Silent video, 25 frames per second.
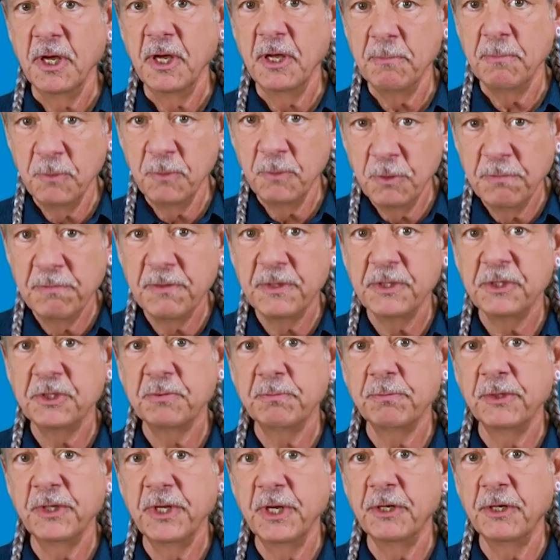move this
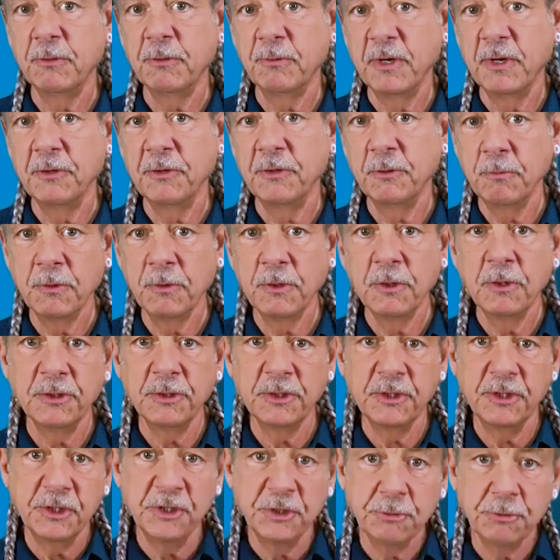plant around the world
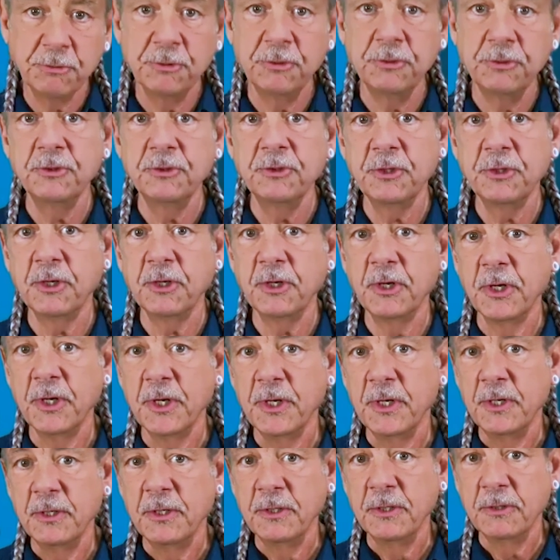and introduce her
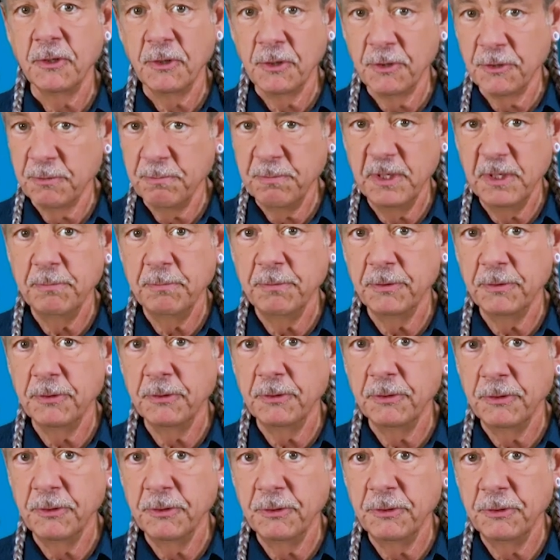to all the people
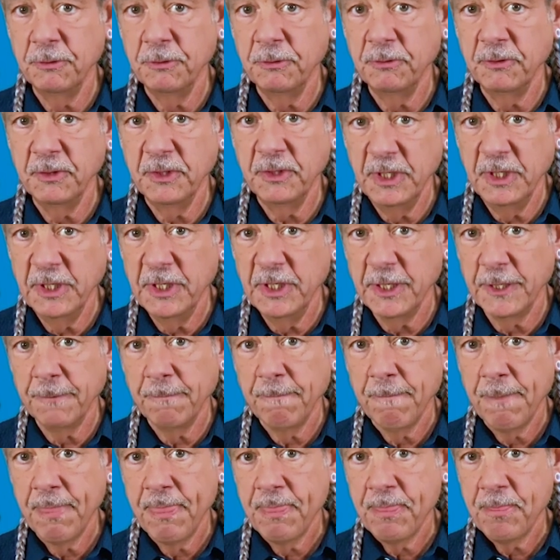who need it.
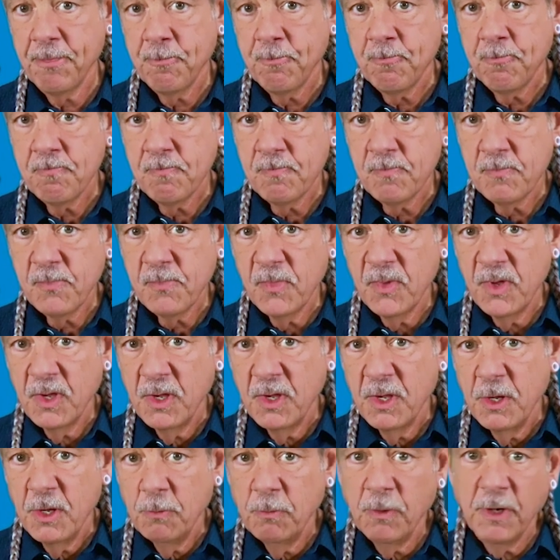
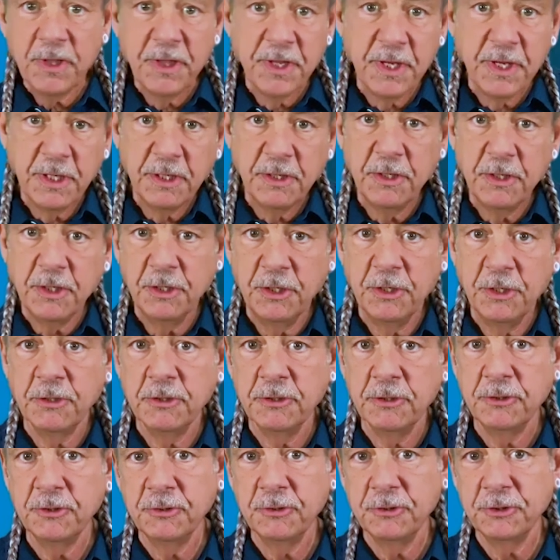Well, I think in the
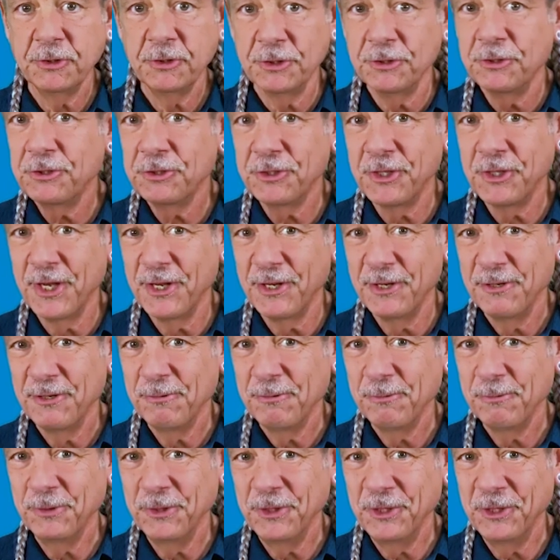years since then,
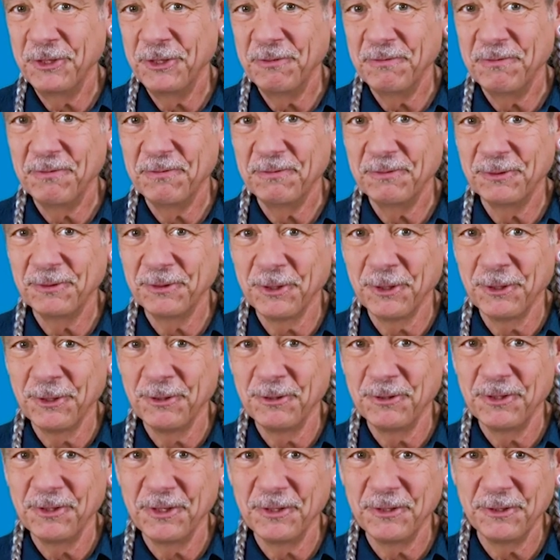we've
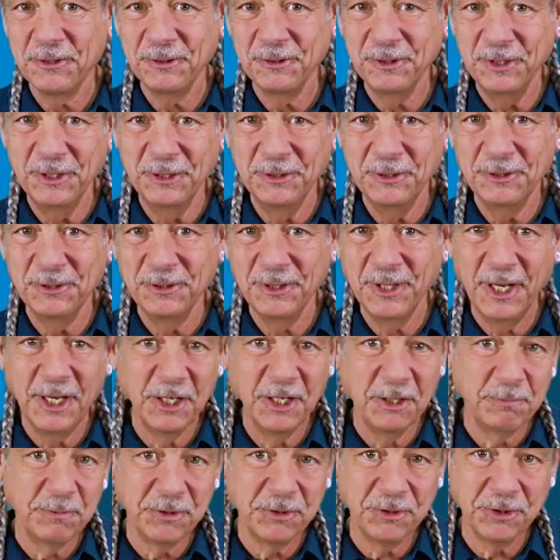learned that the legal
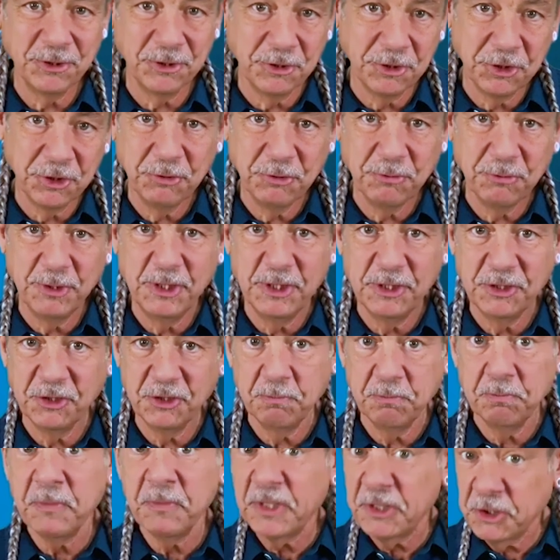cannabis industry has
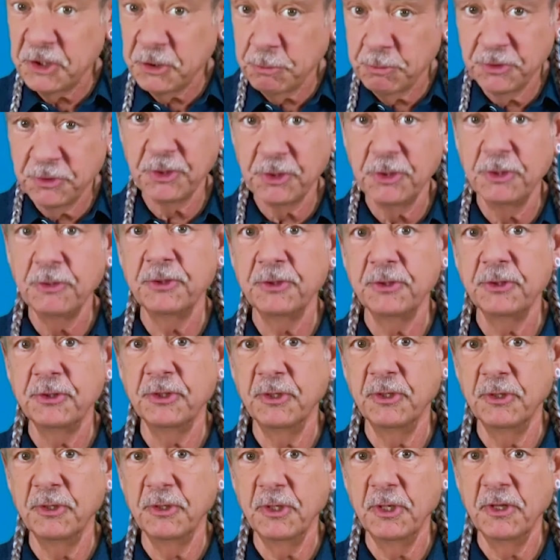mixed results
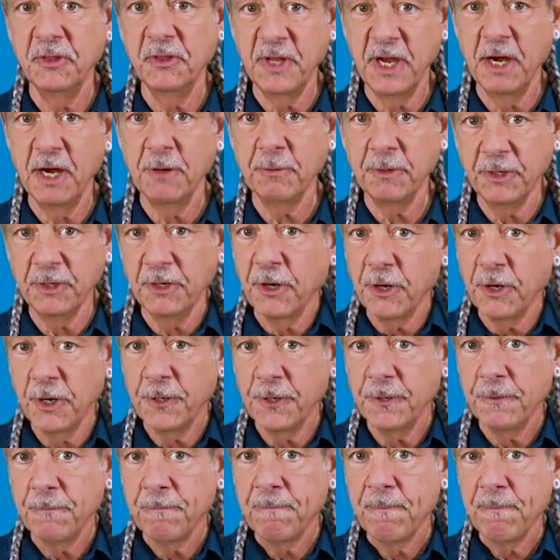in that
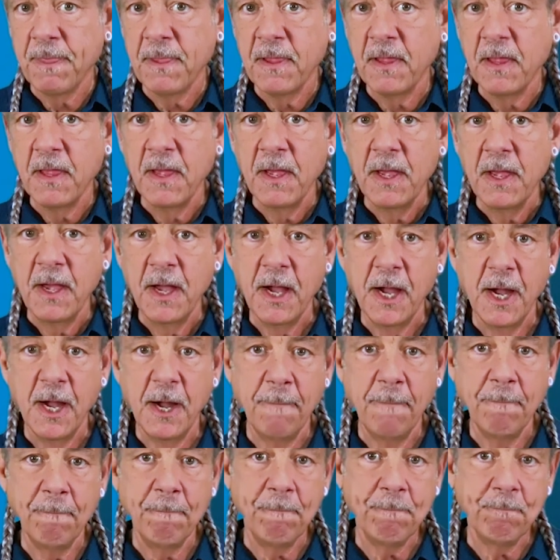regard.
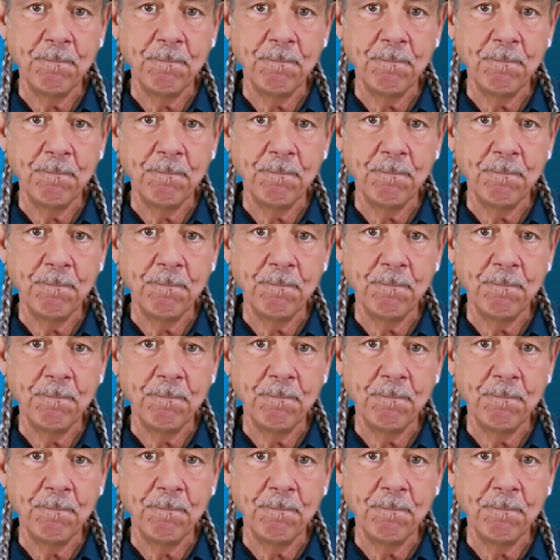But